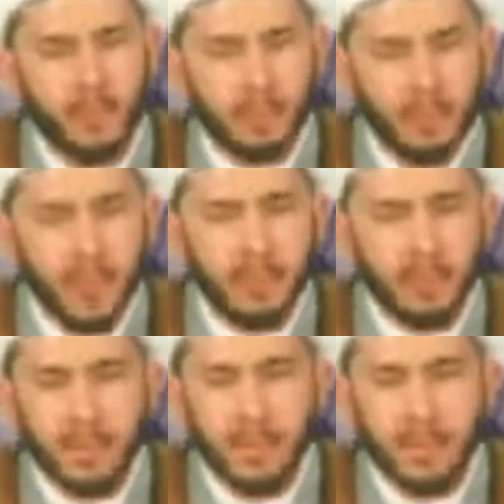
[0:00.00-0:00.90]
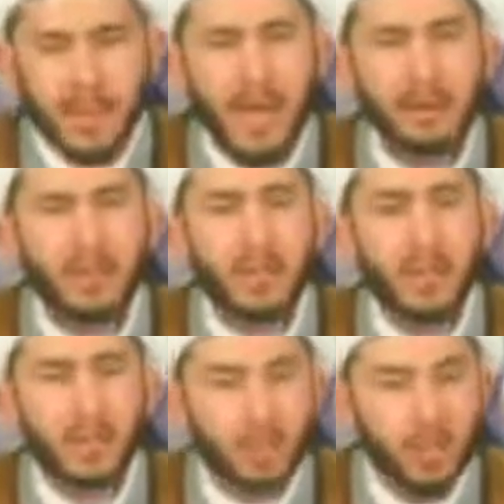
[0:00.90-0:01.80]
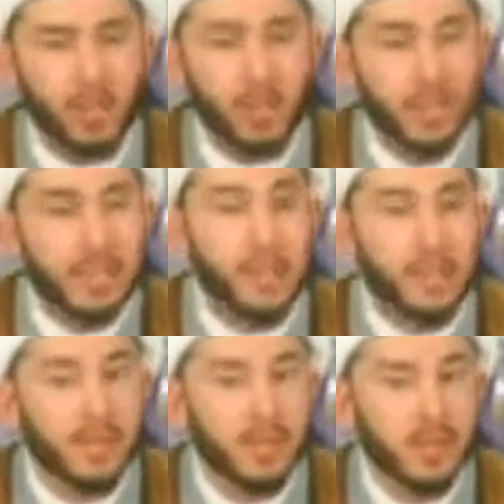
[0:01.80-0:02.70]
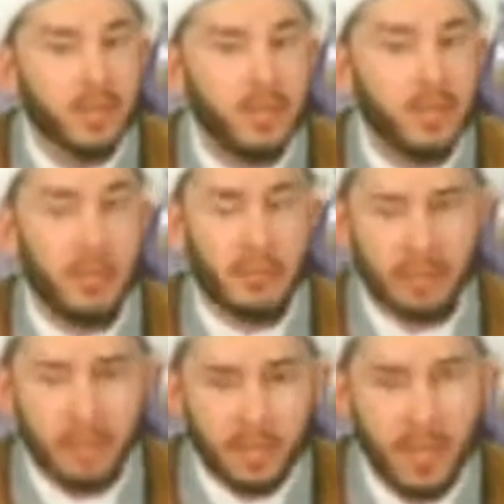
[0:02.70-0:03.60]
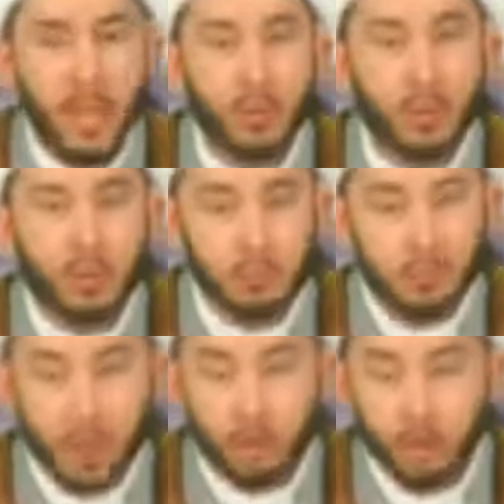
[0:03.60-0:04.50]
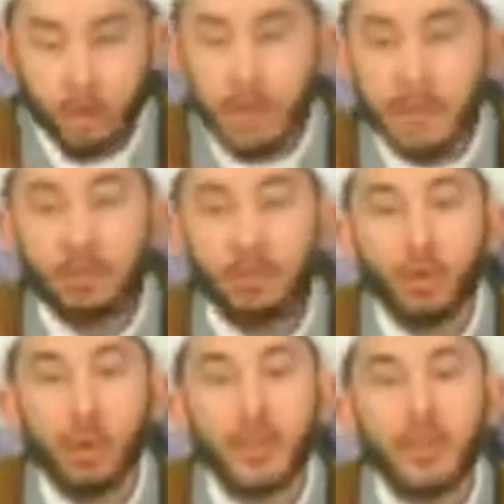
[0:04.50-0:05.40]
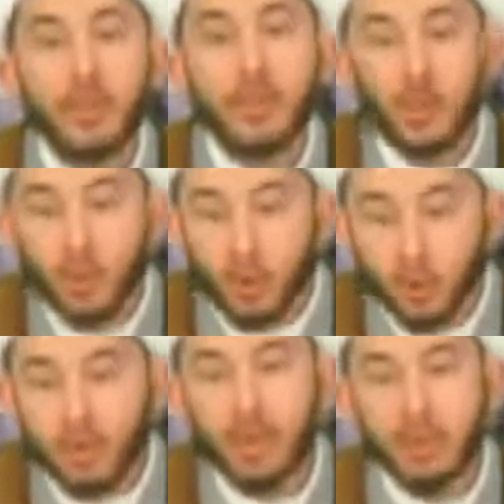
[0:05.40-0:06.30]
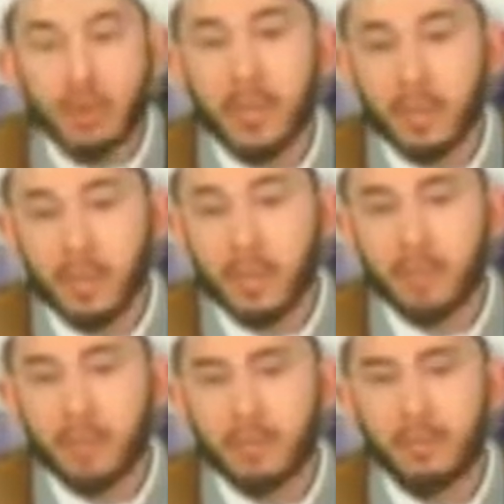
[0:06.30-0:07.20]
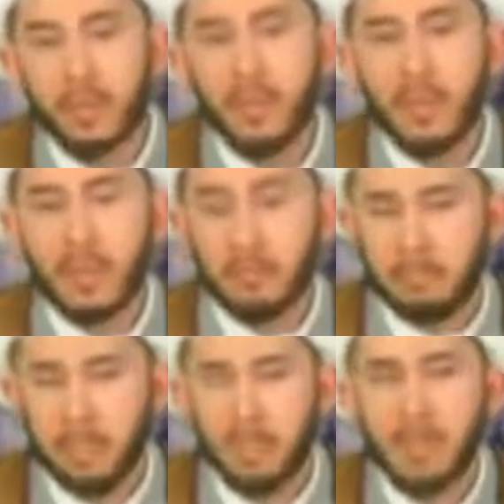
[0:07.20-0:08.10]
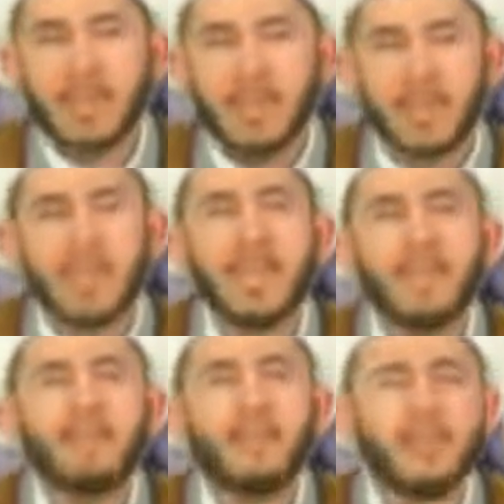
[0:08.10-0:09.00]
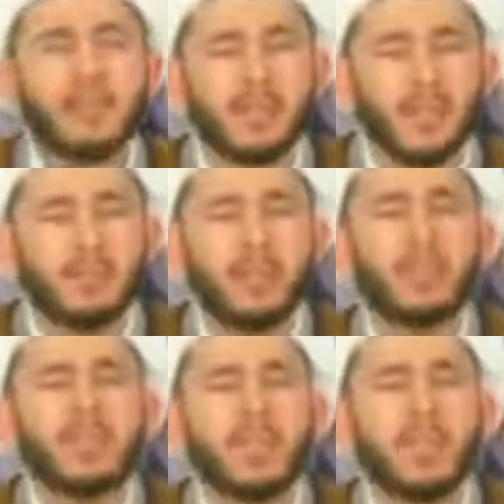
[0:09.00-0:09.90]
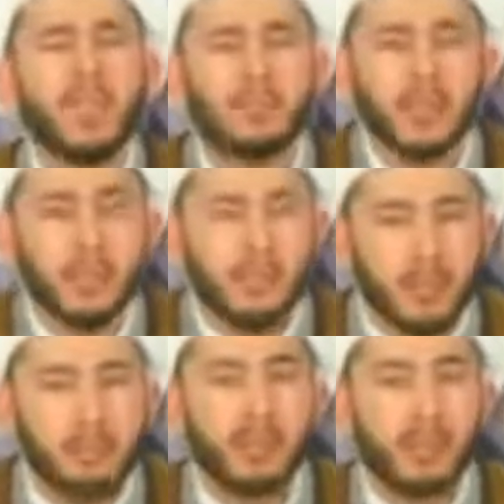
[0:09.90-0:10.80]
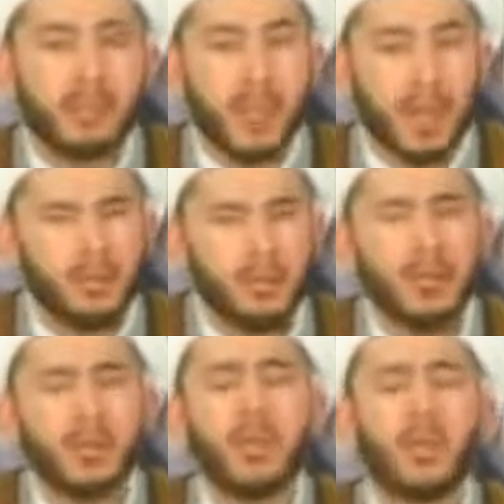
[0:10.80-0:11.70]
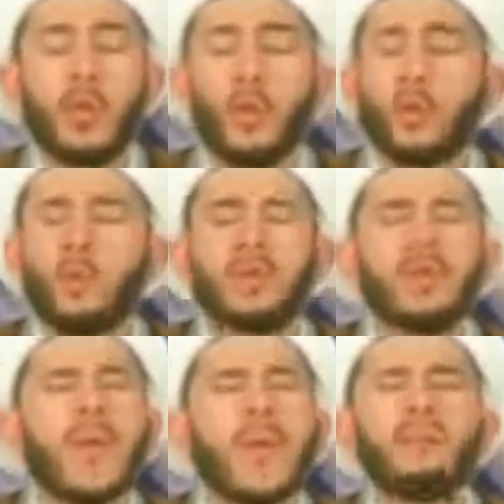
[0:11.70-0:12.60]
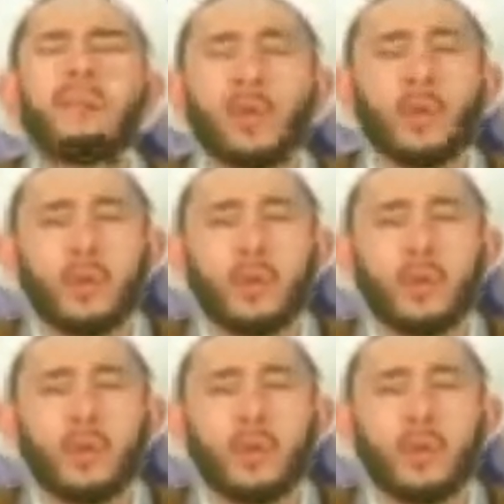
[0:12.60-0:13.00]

that council as such, designed it as such, that he made sure that Uthman would become Khalifa. Because he said, if there's a dispute amongst the members of the council, whatever